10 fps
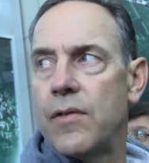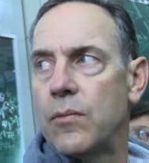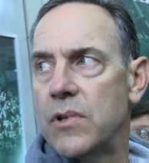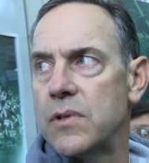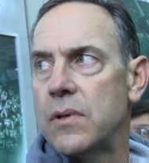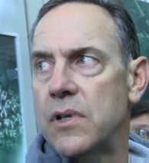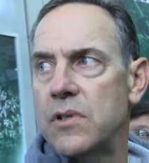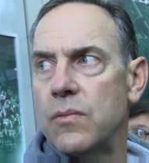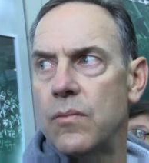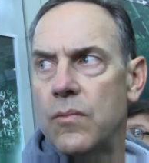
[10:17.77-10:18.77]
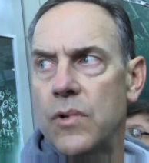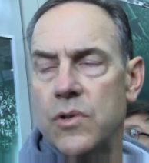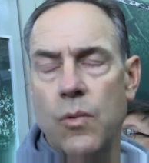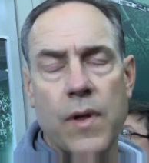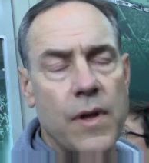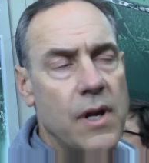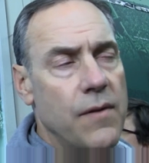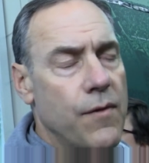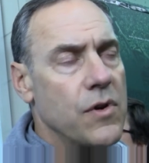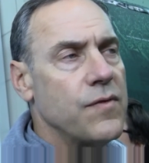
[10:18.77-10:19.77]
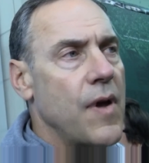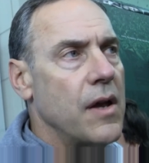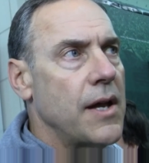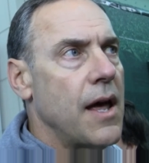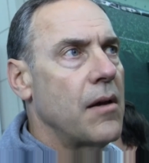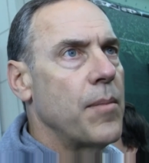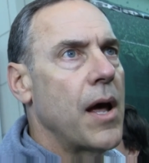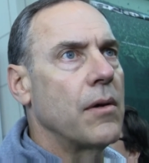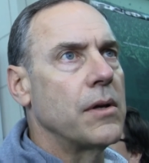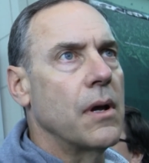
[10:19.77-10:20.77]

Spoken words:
was when that he first found out about